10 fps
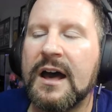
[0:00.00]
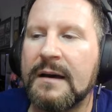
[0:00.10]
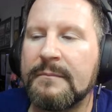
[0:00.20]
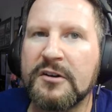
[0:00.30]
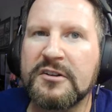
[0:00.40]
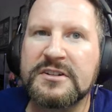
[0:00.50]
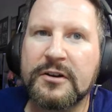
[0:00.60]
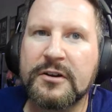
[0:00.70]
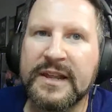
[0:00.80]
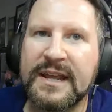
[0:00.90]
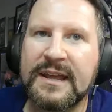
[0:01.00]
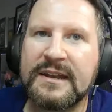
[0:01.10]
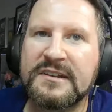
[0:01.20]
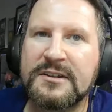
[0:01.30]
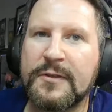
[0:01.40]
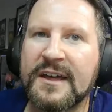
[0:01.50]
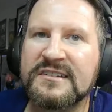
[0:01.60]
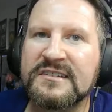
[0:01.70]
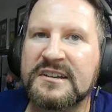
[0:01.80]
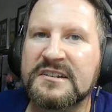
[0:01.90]
most notably in his
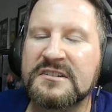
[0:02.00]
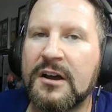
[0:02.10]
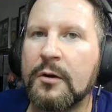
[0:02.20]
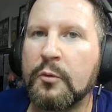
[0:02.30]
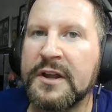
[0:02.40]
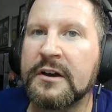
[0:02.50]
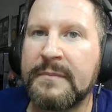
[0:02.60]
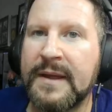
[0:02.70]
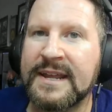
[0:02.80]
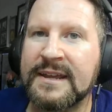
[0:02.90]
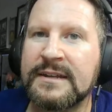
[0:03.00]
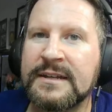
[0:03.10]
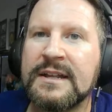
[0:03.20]
2006 song, "We Gon' Make It."